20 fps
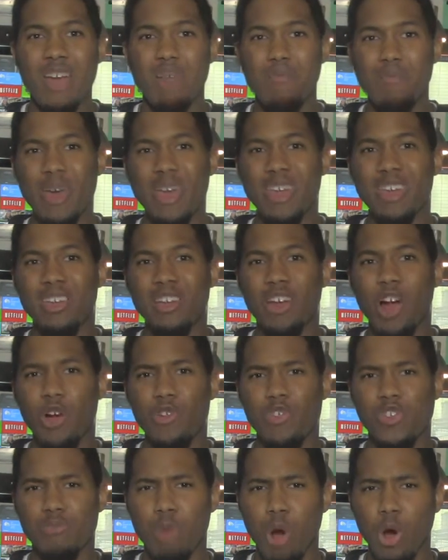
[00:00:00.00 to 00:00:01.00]
making
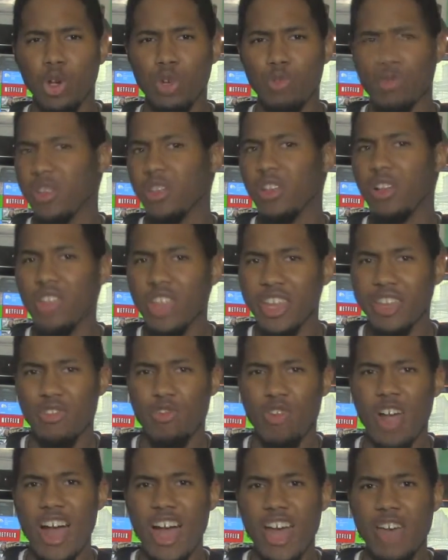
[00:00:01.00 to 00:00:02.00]
cars smarter with
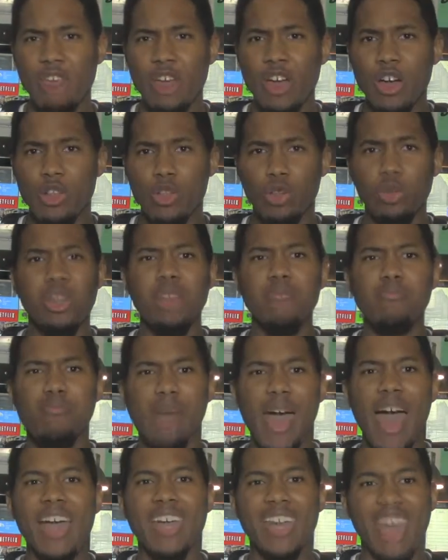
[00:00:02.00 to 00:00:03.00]
ClickDrive, looking
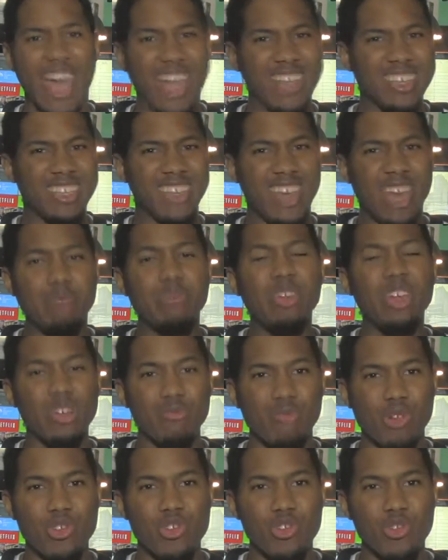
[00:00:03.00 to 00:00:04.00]
back at gaming
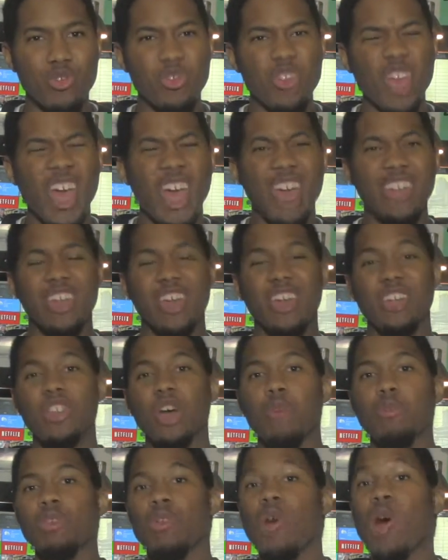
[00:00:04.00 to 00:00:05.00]
commercials and
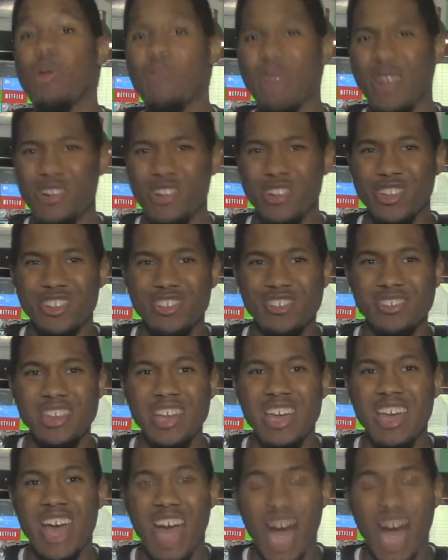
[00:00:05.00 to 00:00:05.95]
NWO parodies.